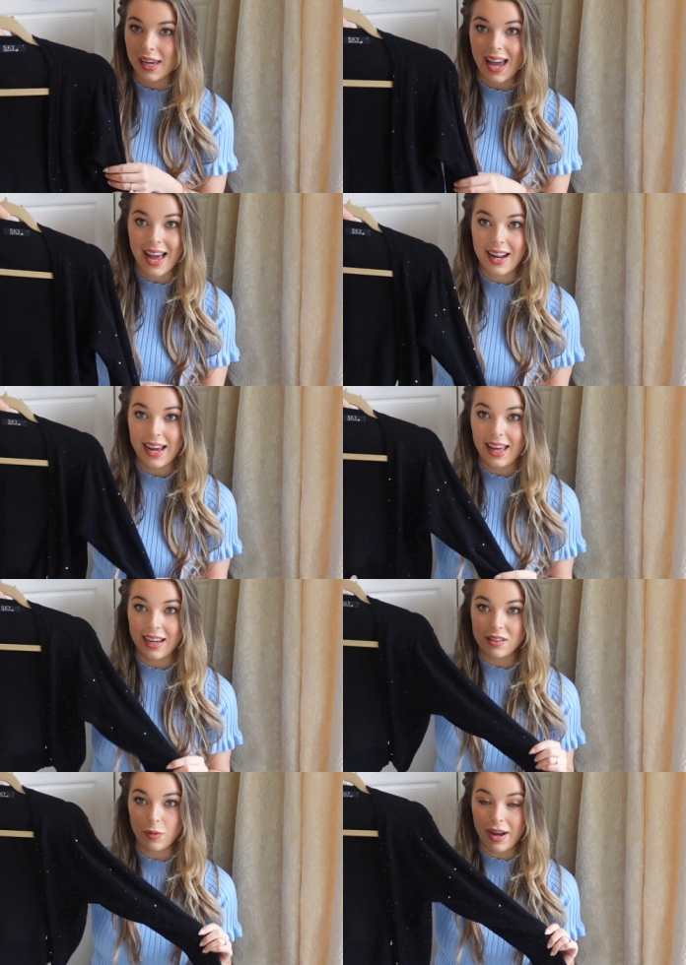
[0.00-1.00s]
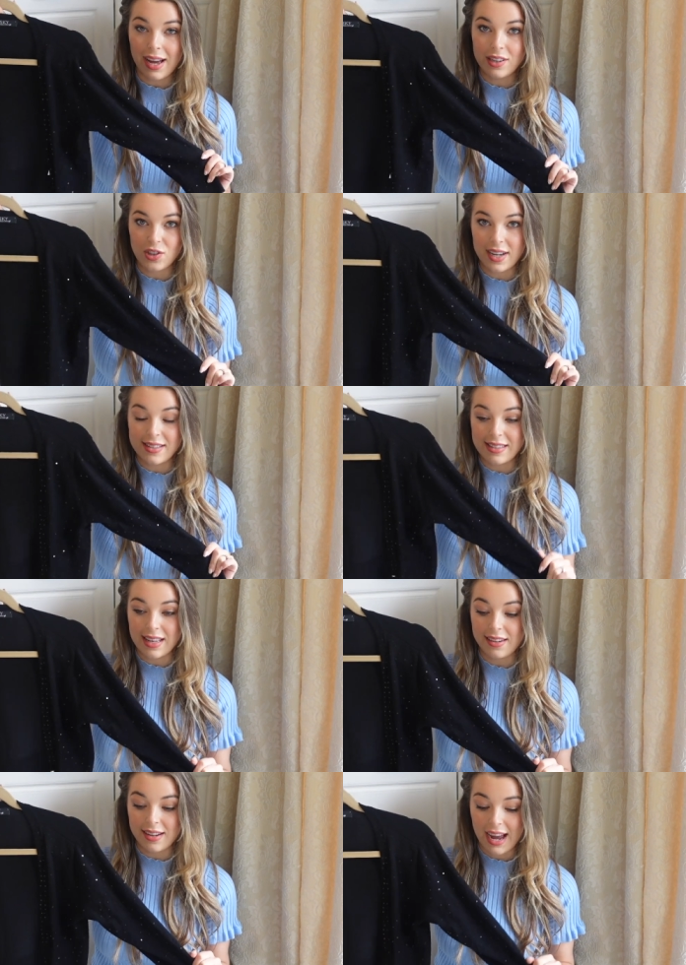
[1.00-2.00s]
Again, I like to wear dresses
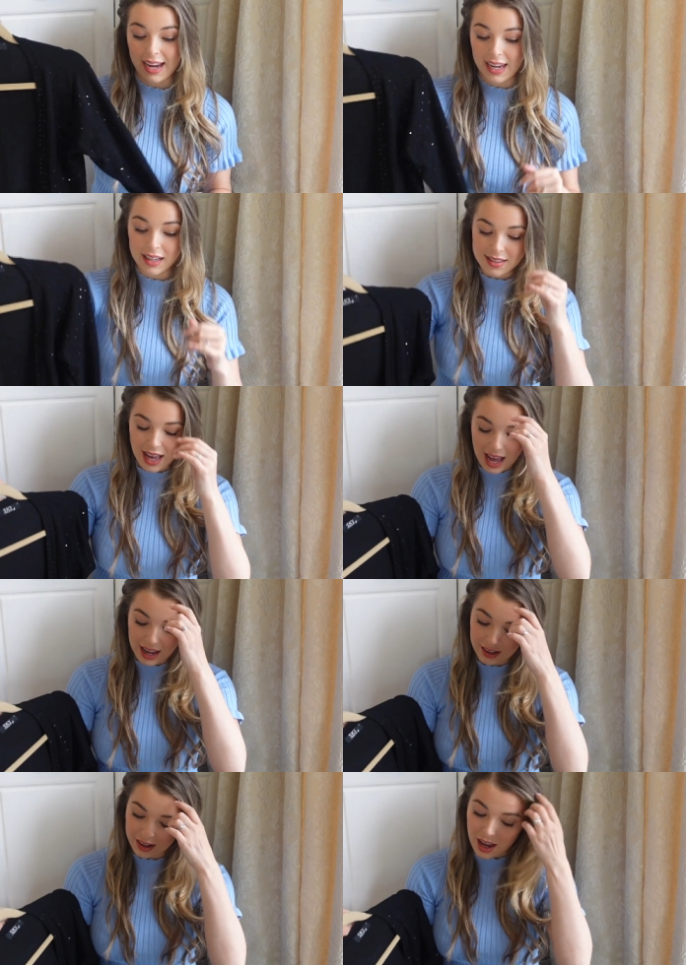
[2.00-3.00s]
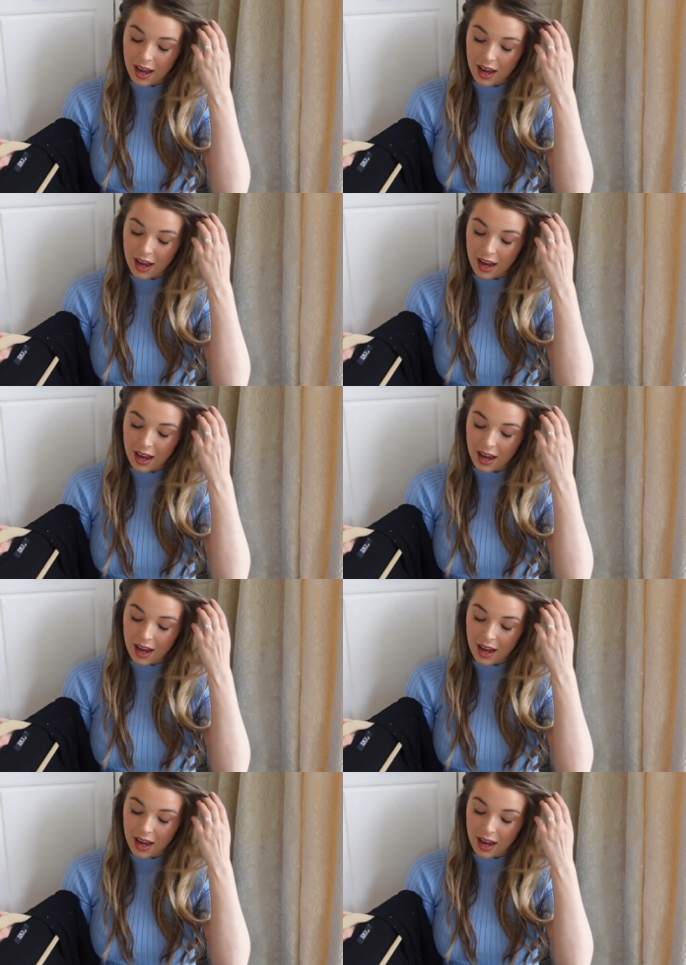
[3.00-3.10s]
and tights and